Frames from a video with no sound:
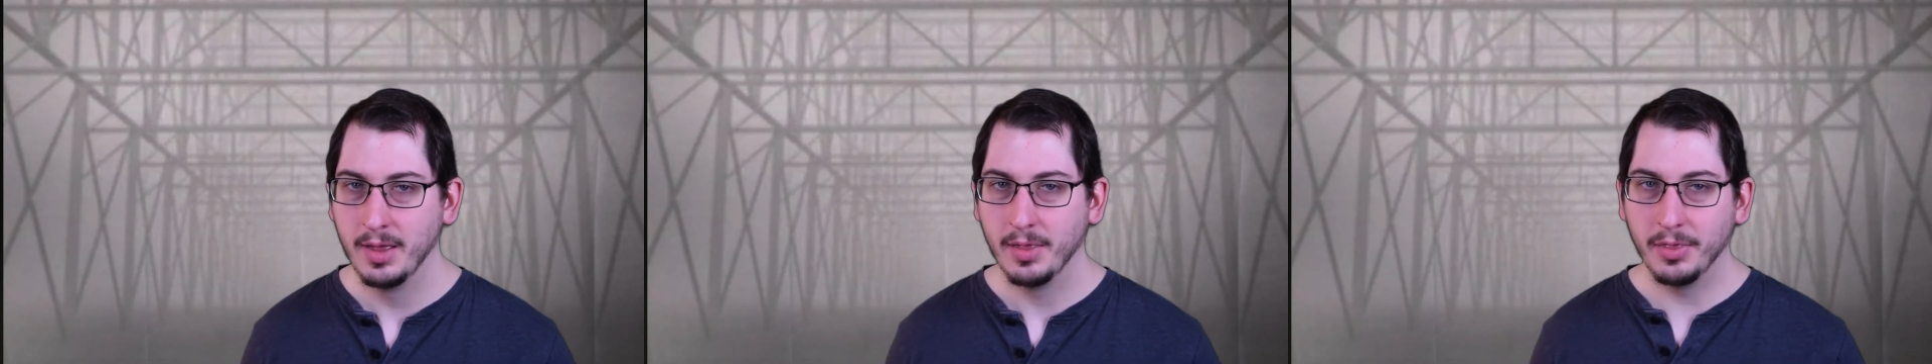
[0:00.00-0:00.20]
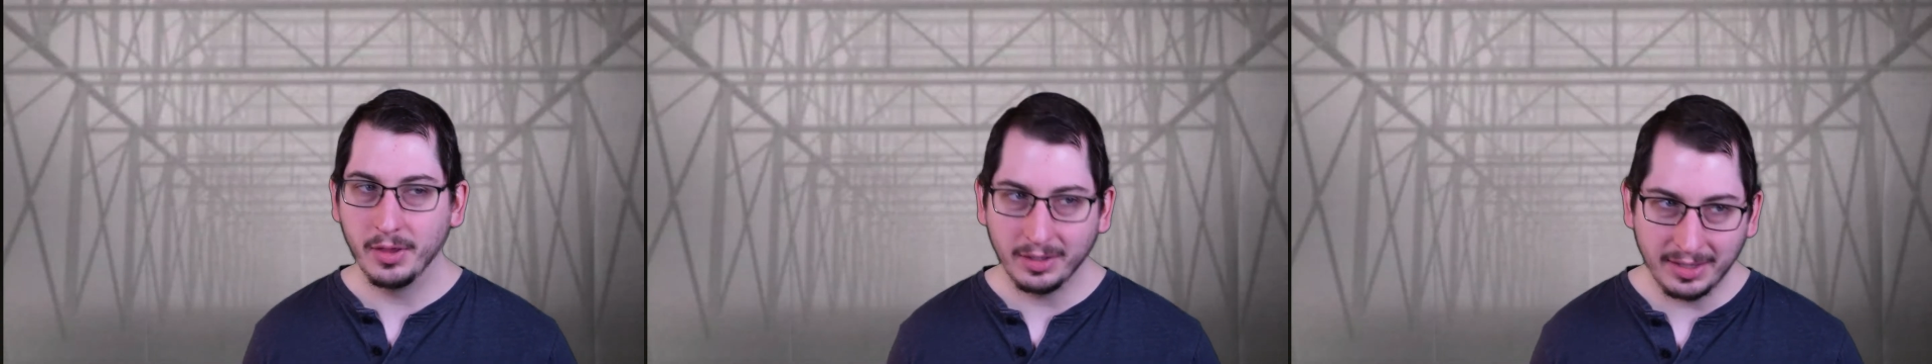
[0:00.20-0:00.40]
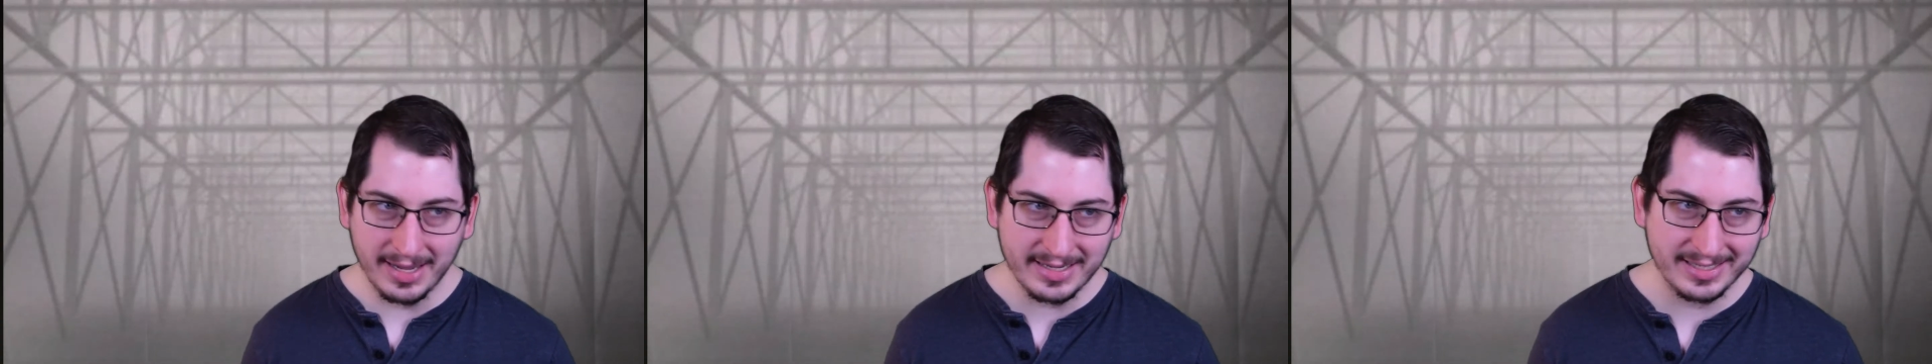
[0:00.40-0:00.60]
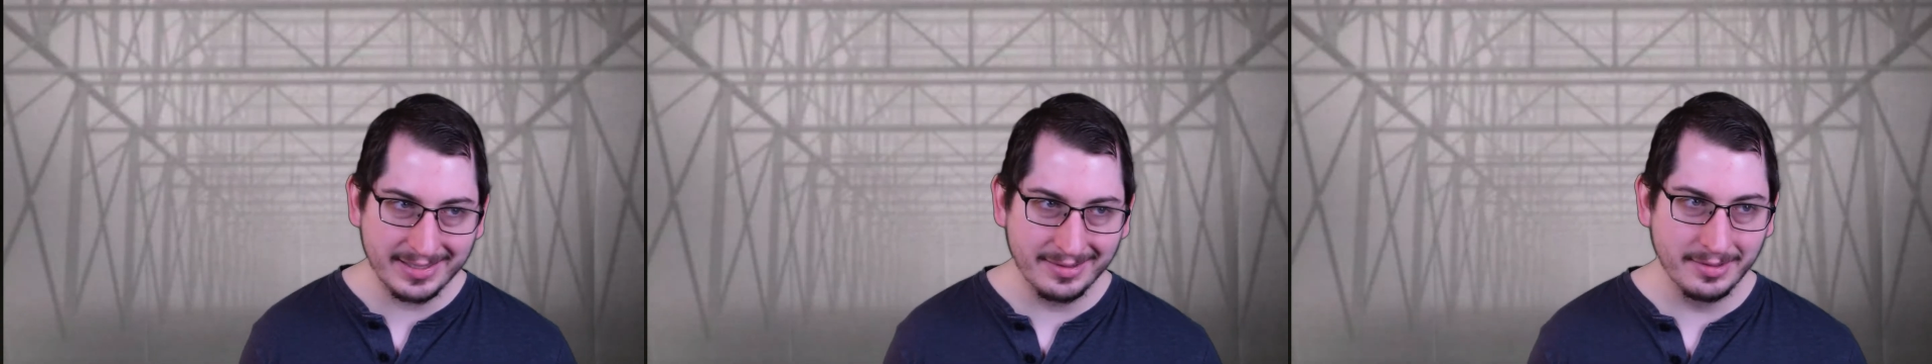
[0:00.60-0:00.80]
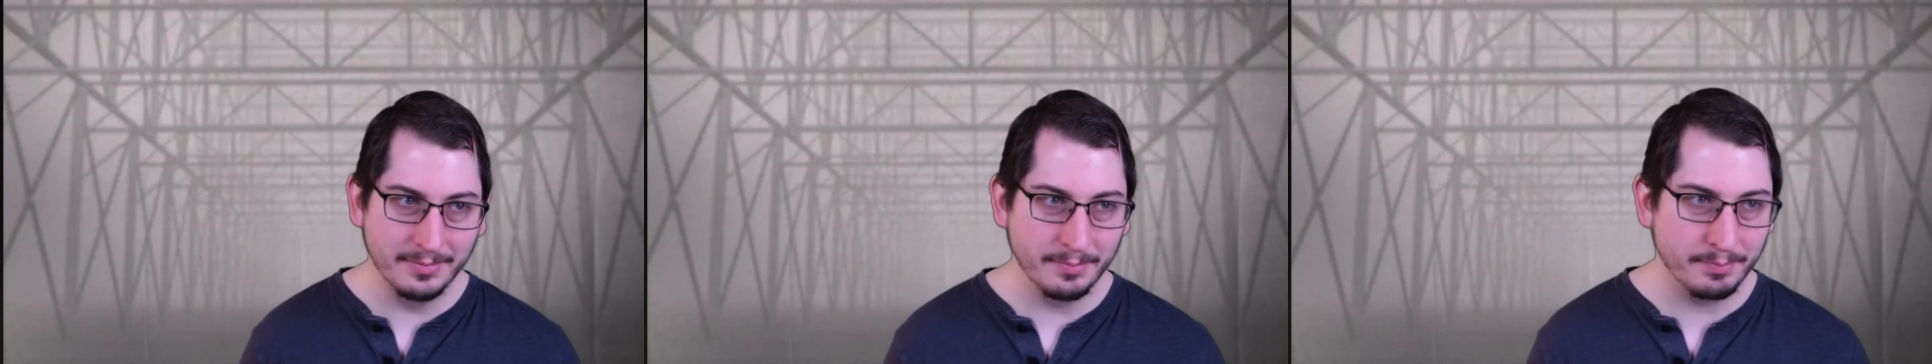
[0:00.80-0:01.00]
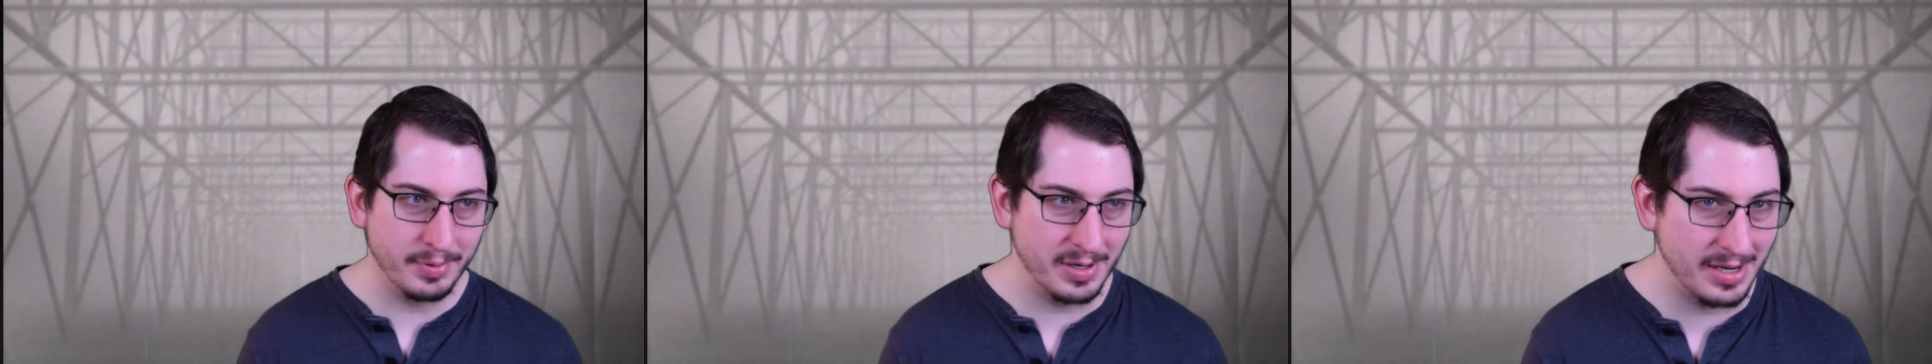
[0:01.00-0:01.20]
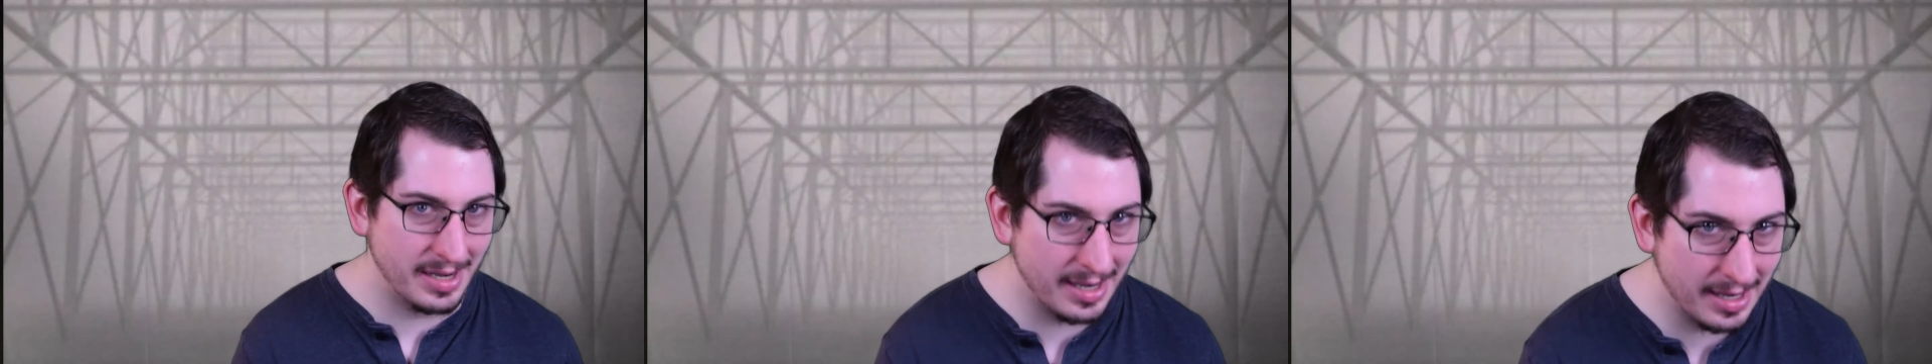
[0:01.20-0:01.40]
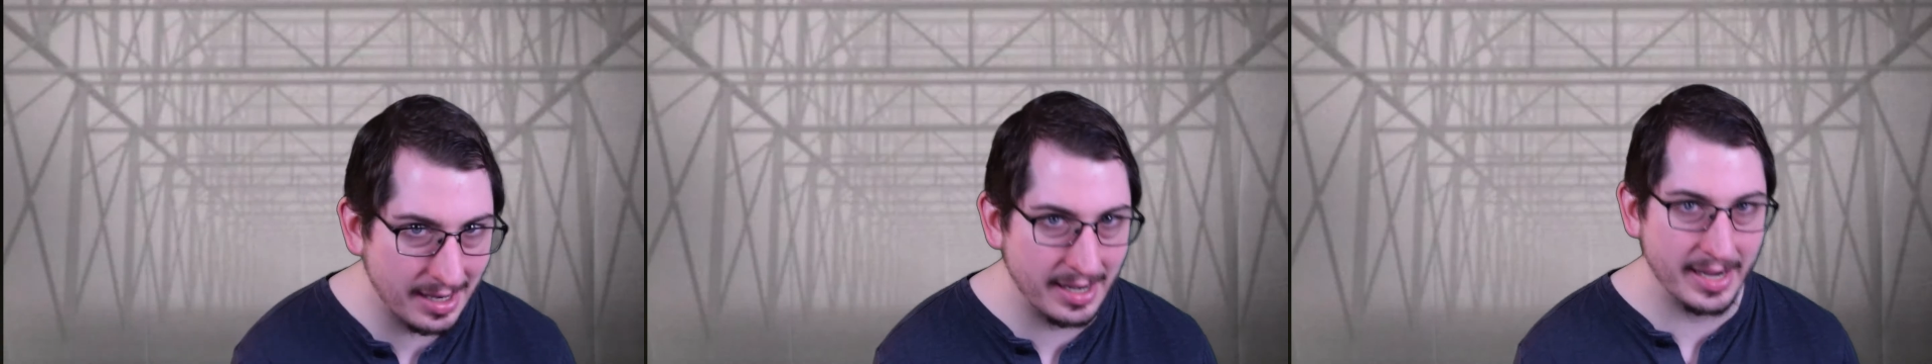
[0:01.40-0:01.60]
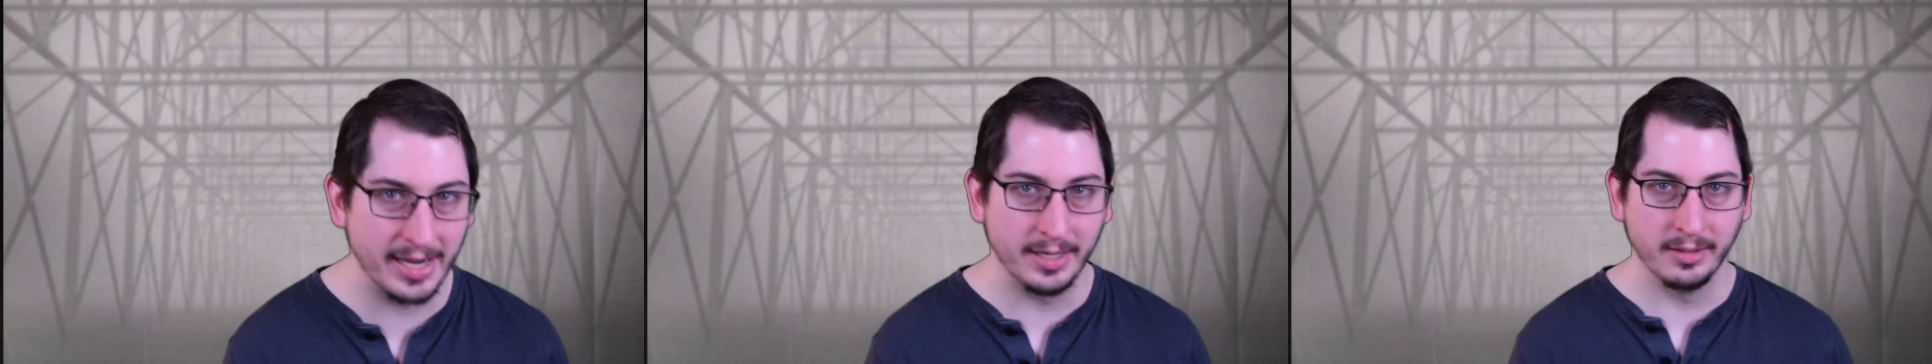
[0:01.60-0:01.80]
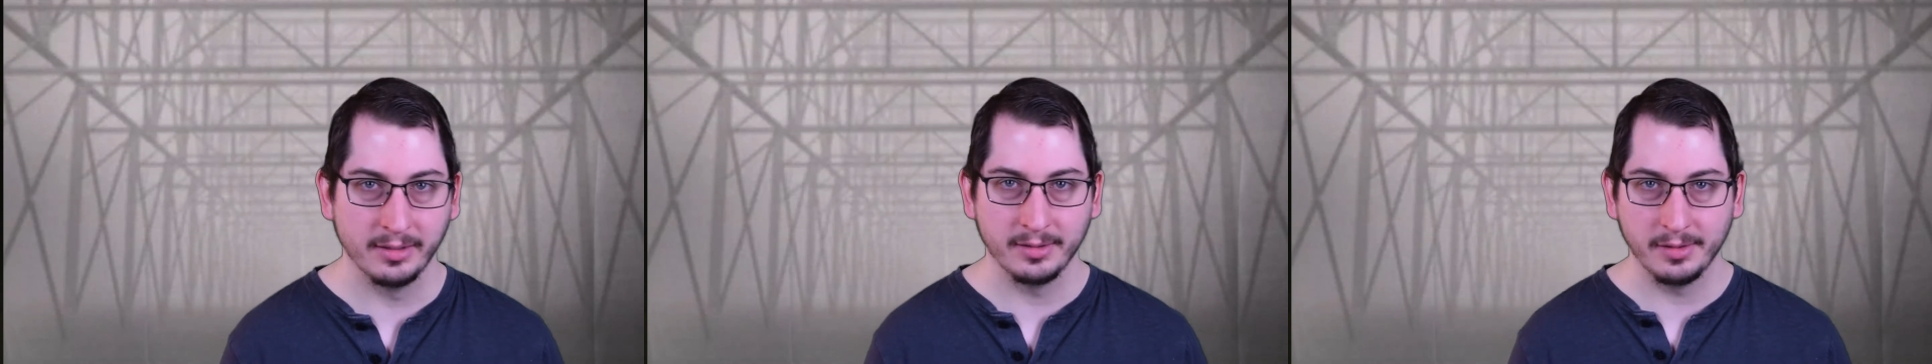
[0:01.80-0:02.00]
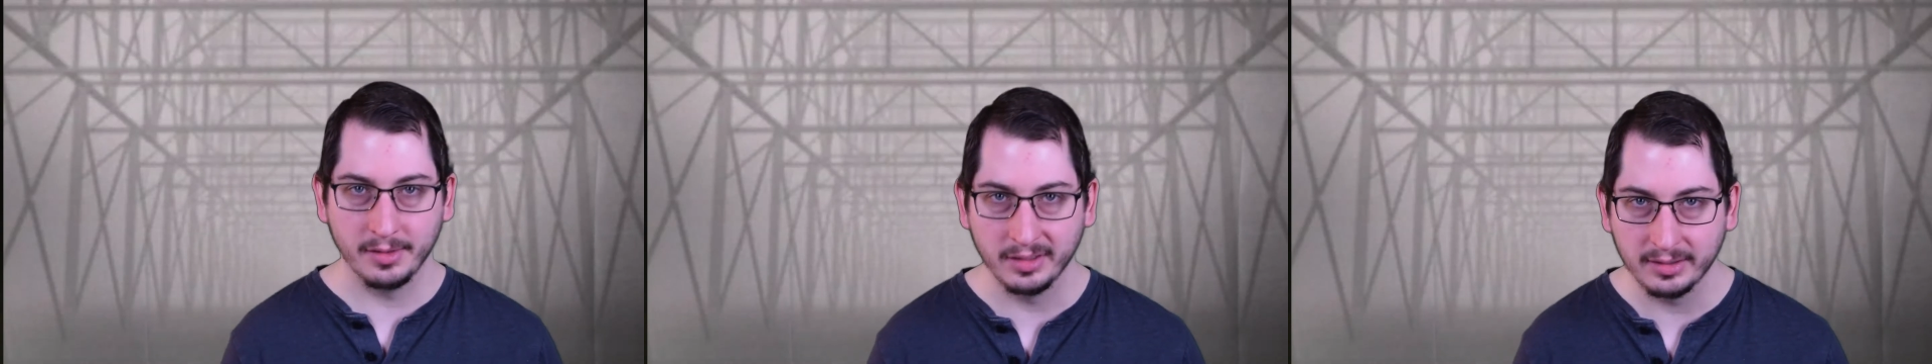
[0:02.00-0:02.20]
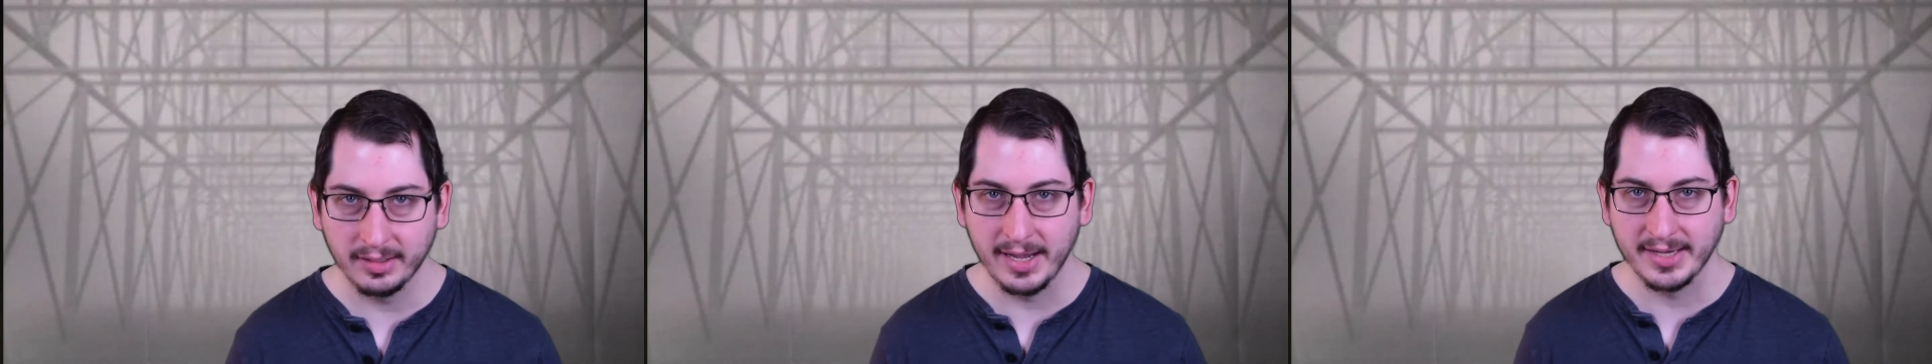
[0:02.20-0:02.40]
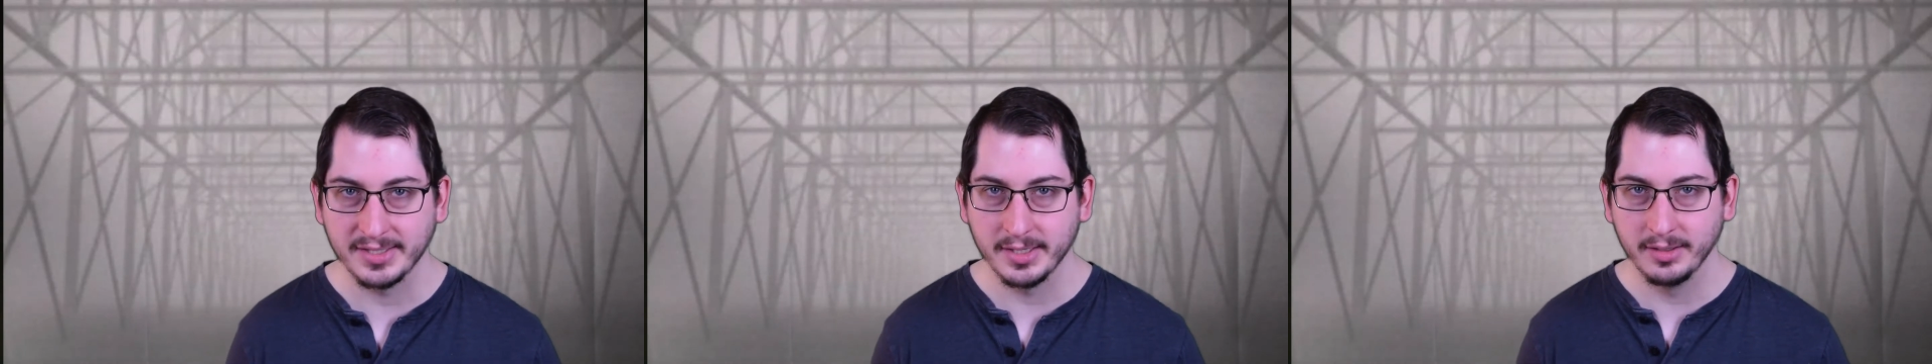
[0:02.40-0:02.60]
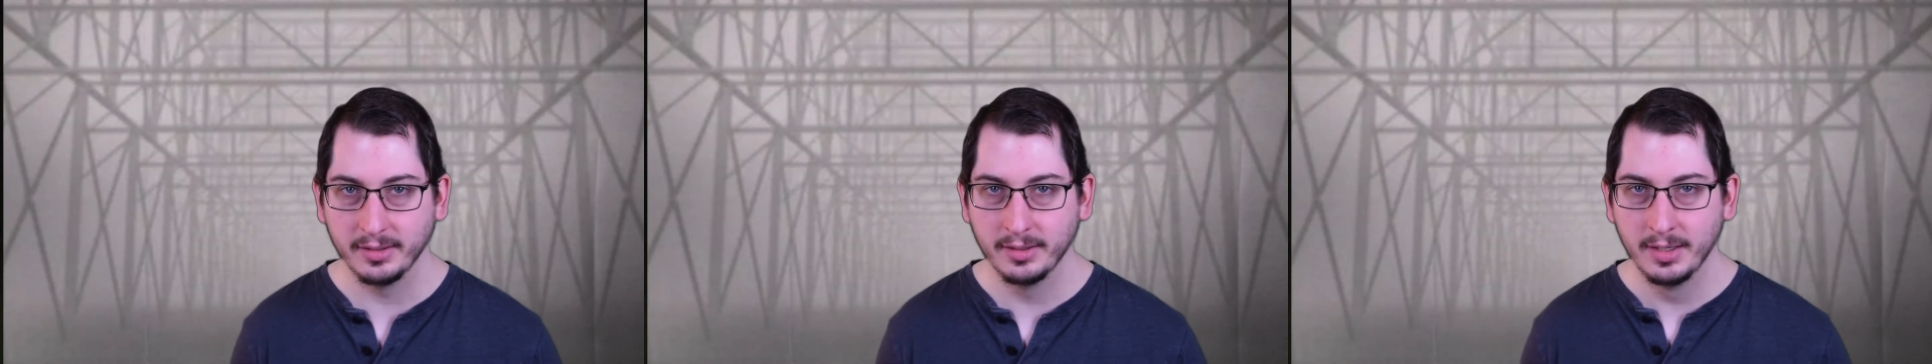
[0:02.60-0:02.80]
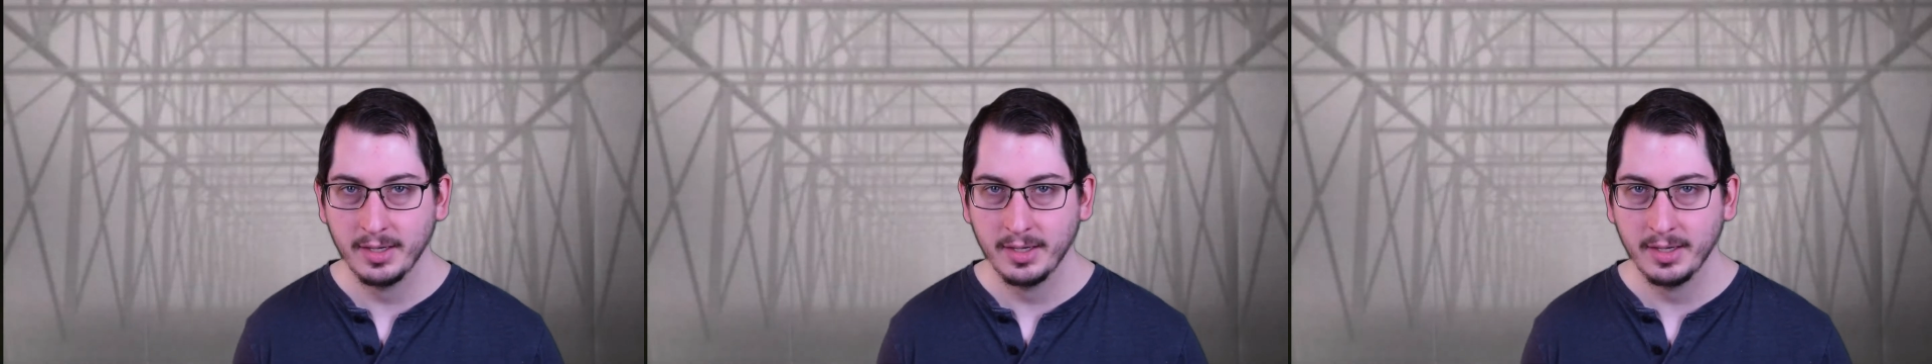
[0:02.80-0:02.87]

The lesson behind the lesson.